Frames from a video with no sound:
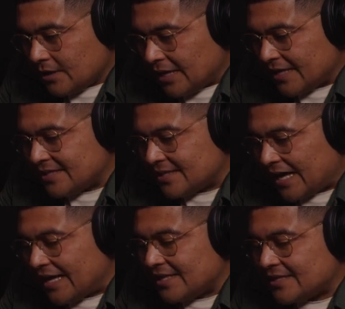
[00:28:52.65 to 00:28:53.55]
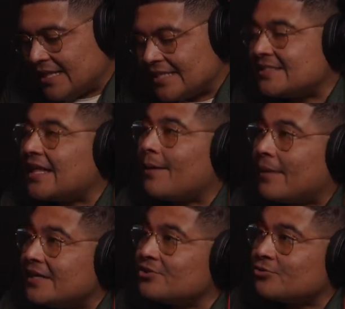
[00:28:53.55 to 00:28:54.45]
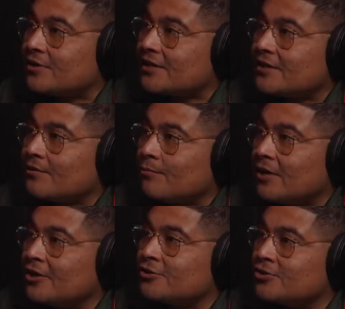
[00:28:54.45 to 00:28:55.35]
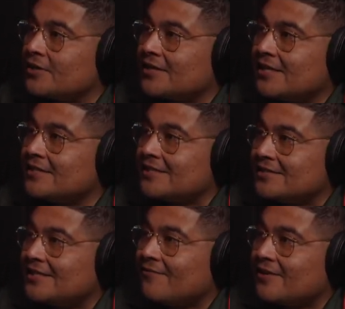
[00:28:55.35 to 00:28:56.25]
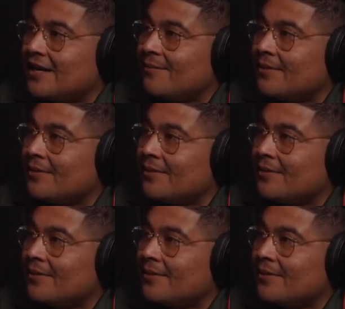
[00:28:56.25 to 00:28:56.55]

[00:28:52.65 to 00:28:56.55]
that's not my strength. What your strength is definitely not